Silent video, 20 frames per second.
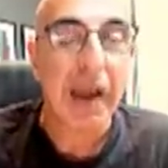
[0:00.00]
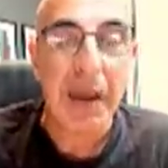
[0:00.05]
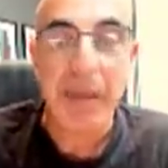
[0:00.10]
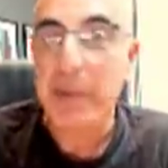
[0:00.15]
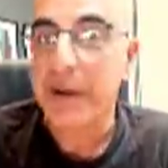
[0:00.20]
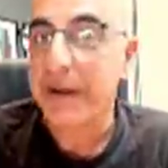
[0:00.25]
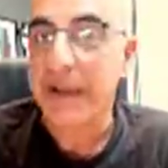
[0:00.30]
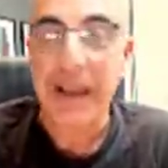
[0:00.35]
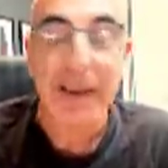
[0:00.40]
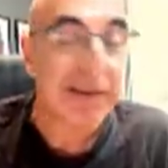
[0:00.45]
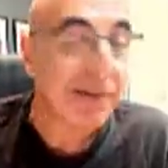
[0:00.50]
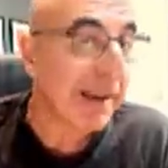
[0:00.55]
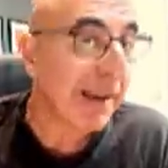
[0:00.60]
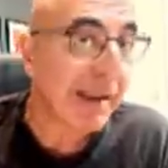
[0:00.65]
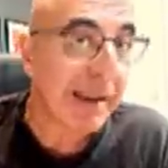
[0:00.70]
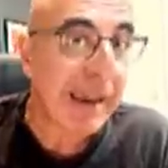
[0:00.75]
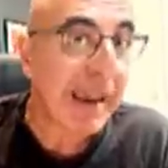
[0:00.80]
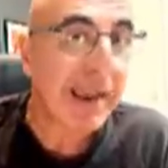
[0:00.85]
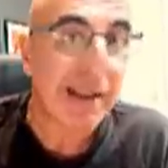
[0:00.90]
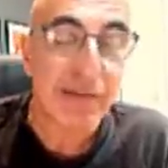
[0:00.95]
mRNA is
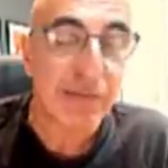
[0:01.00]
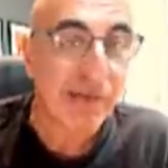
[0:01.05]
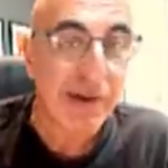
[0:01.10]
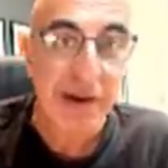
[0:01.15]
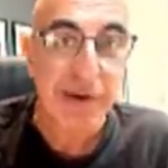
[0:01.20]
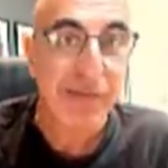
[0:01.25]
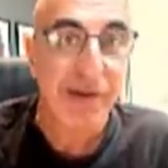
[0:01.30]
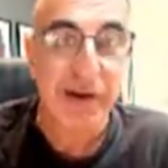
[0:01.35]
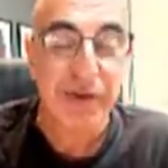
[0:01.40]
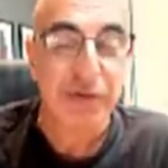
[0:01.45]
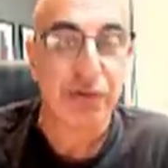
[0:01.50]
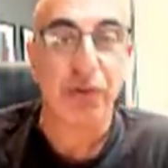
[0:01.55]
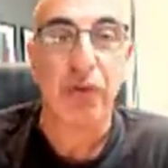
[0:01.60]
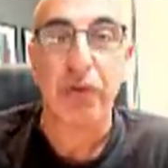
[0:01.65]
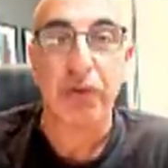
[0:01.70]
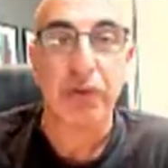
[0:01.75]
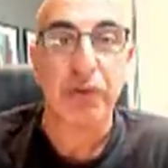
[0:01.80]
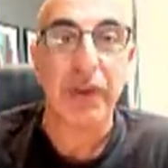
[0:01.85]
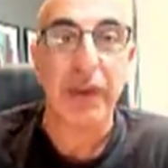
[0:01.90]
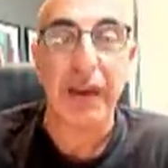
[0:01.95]
again very very strong
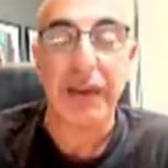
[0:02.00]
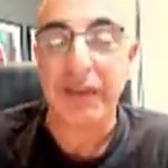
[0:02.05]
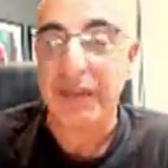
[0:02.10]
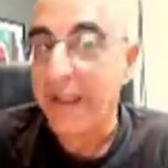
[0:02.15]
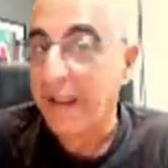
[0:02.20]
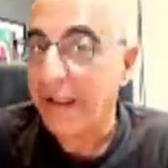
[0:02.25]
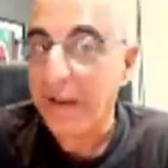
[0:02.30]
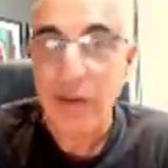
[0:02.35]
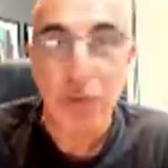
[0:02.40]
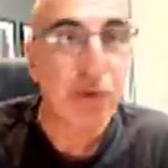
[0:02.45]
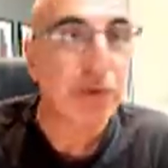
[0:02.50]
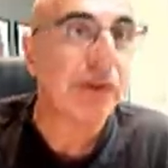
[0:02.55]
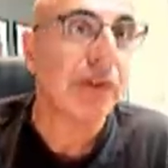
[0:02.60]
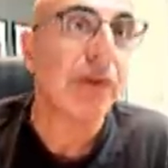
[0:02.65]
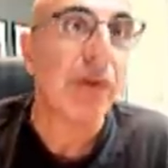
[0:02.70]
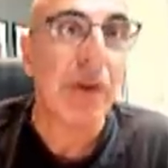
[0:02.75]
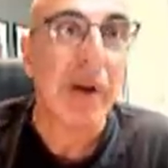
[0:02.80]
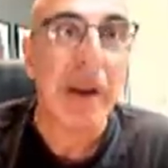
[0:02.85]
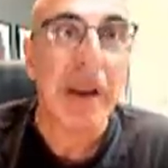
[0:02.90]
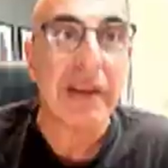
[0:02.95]
today daily looks
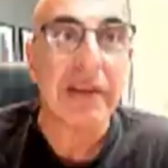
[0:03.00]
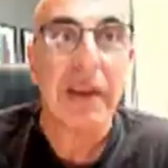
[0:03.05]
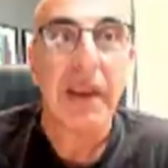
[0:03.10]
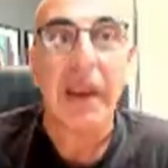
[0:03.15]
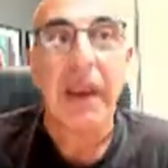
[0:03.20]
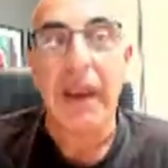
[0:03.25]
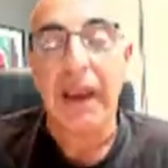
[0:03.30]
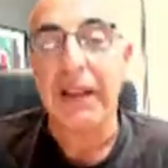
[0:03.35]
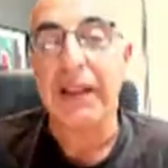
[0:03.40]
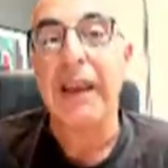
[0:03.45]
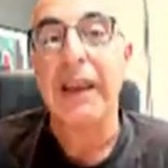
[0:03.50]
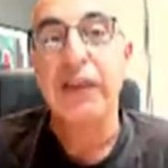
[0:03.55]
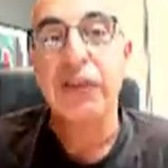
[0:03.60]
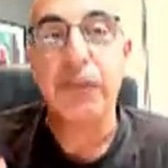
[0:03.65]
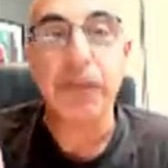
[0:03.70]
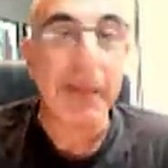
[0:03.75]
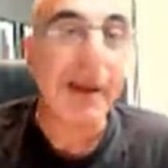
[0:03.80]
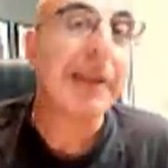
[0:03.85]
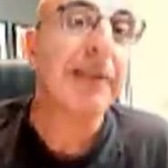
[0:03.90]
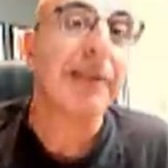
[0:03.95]
great and I
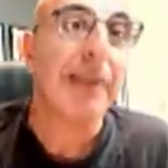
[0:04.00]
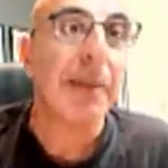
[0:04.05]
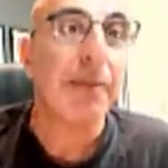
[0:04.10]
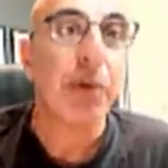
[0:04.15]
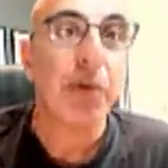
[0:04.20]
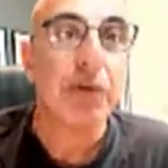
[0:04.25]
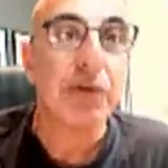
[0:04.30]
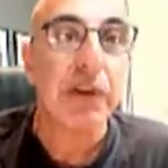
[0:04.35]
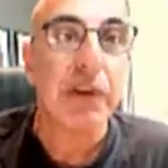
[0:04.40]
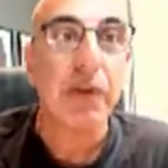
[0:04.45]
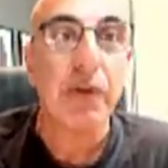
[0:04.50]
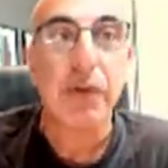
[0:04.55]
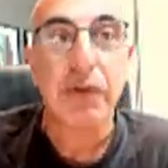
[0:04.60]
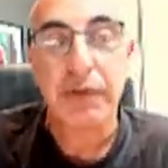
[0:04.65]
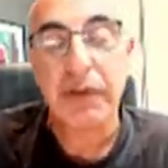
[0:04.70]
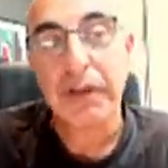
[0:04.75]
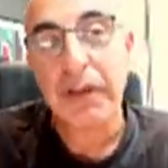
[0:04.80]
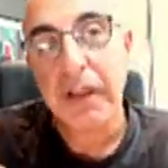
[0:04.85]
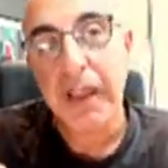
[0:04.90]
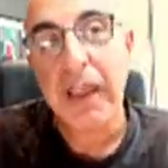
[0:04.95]
expect some
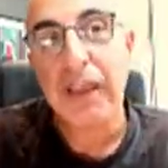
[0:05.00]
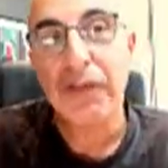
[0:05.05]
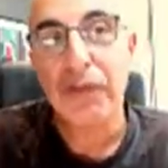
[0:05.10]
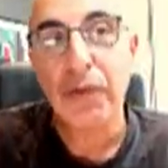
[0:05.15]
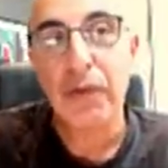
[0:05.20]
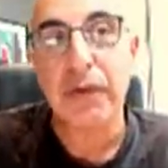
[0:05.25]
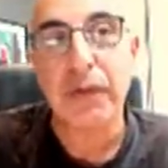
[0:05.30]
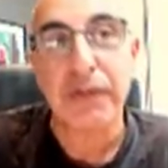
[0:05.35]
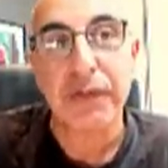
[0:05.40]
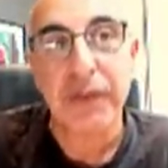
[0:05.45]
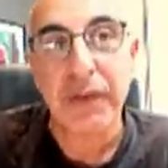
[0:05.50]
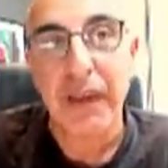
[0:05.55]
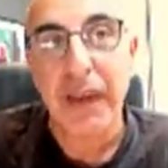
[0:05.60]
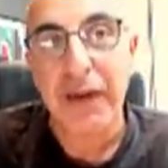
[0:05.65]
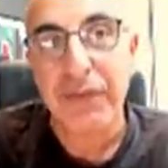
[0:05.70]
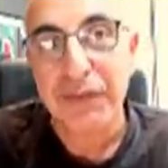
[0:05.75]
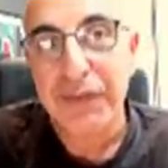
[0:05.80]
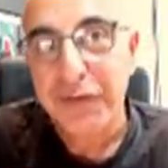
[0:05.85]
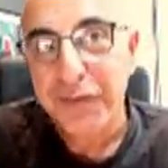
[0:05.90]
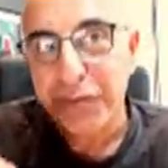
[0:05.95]
continuation and as you can see
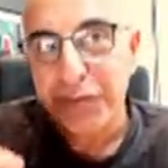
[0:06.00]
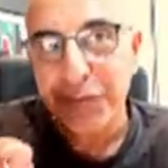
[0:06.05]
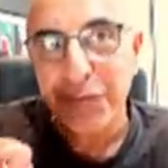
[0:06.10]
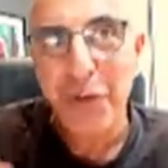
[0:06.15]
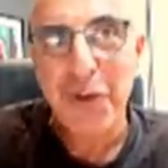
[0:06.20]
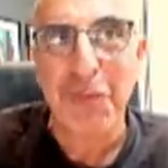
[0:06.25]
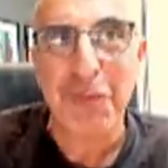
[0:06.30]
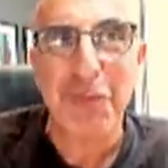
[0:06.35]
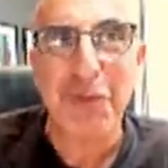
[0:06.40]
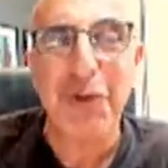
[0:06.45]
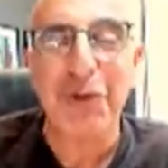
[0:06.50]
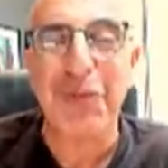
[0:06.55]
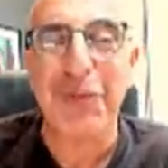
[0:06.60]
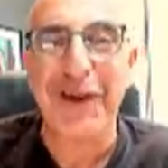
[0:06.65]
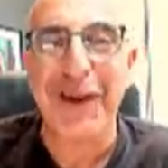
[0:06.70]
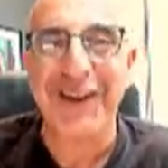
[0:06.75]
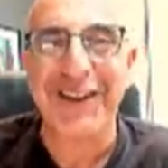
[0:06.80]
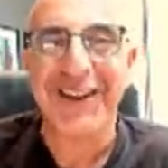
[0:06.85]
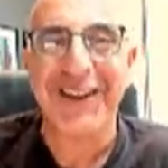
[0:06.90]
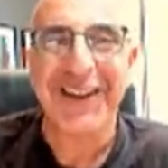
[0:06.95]
after a small
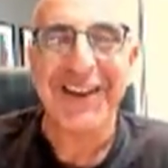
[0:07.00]
pullback